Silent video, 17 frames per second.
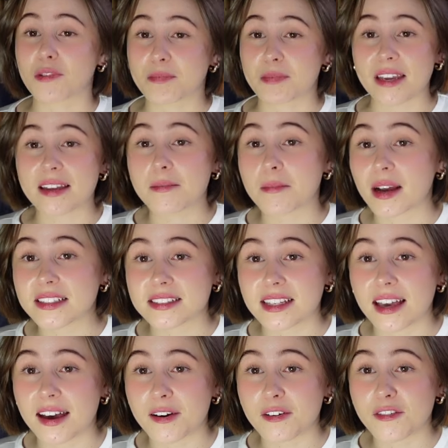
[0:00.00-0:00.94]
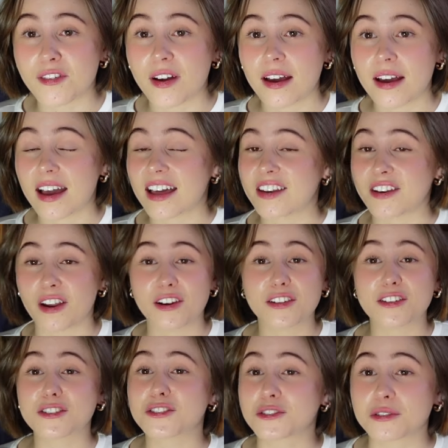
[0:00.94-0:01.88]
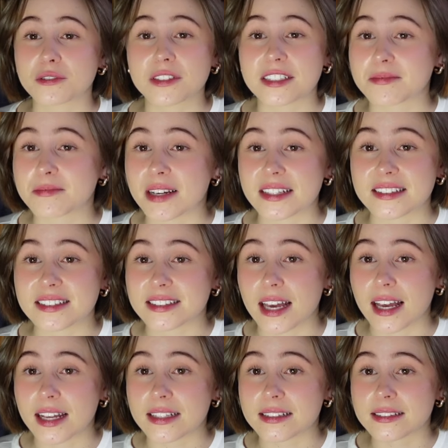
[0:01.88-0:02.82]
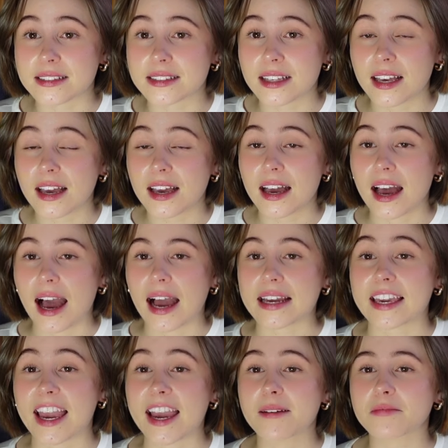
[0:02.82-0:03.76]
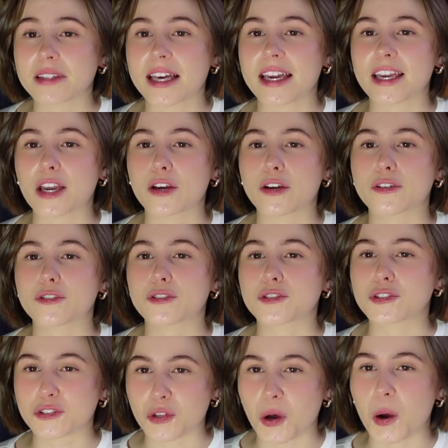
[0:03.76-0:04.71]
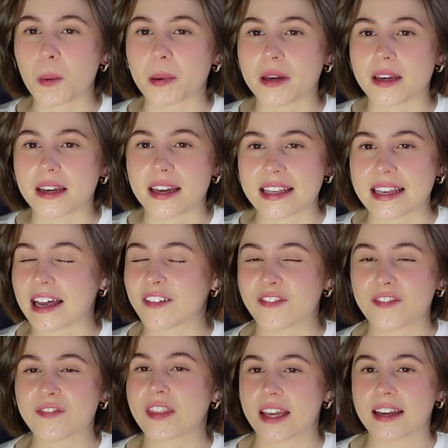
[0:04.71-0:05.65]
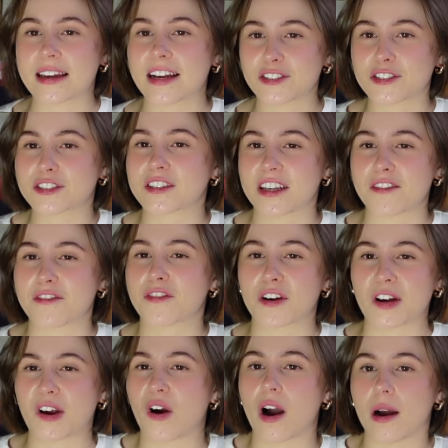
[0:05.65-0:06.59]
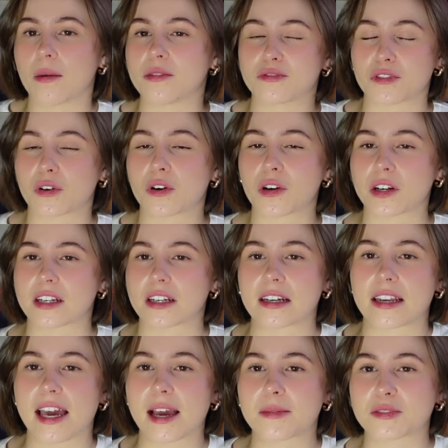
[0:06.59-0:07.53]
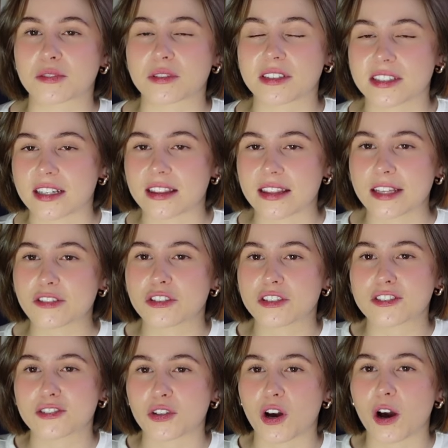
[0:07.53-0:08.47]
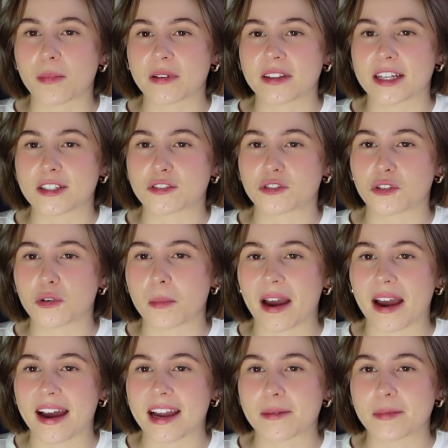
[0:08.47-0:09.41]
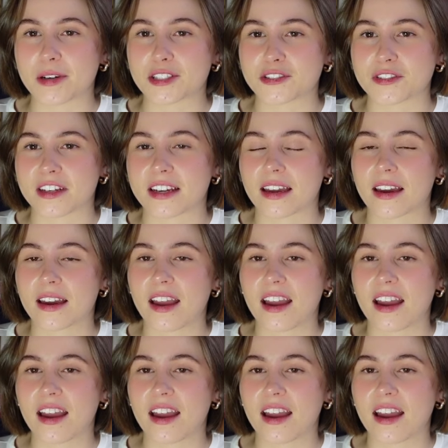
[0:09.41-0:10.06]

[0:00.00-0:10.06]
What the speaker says: repeating myself. None of the stories made sense. I kept like stopping and I think I just like forgot I was recording an episode because I'd literally stop and like do my eyebrows for like